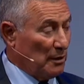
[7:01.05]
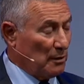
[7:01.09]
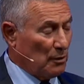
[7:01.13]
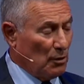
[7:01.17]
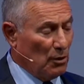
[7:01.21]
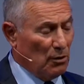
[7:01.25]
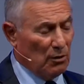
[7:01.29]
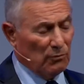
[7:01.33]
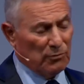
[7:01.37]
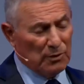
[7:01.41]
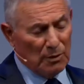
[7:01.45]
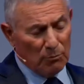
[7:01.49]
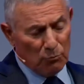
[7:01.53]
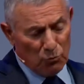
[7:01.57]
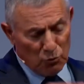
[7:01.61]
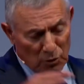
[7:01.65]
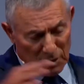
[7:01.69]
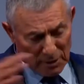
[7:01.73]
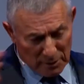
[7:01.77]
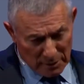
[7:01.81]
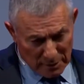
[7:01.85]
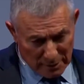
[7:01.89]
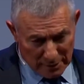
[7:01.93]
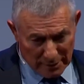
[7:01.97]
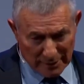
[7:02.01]
all of them were
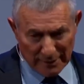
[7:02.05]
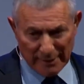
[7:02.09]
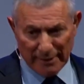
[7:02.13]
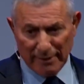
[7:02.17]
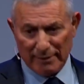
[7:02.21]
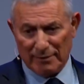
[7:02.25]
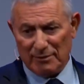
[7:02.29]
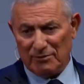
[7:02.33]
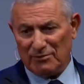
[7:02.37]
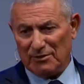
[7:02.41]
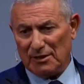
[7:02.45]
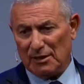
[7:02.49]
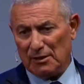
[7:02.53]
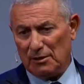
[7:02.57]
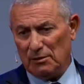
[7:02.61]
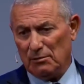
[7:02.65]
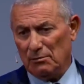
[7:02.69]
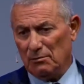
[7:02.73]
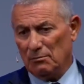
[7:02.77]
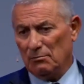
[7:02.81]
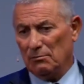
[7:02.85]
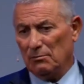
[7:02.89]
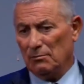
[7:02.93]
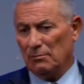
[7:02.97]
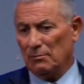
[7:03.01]
clandestine
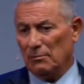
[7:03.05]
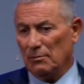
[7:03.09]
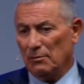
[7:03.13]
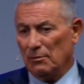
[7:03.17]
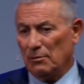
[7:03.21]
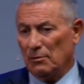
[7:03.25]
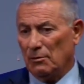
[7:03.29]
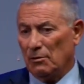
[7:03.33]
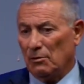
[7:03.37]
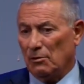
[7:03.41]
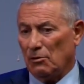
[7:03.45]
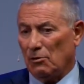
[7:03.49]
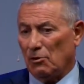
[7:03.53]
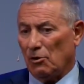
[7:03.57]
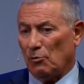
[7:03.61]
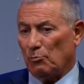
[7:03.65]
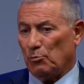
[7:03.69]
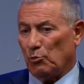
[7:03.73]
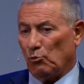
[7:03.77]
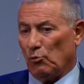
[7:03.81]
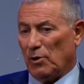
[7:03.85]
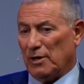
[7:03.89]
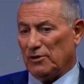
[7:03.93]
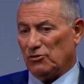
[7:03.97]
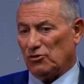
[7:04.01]

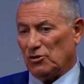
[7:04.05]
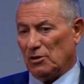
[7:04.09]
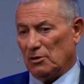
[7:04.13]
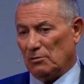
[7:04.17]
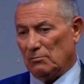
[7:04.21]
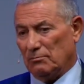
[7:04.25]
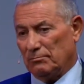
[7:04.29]
operation.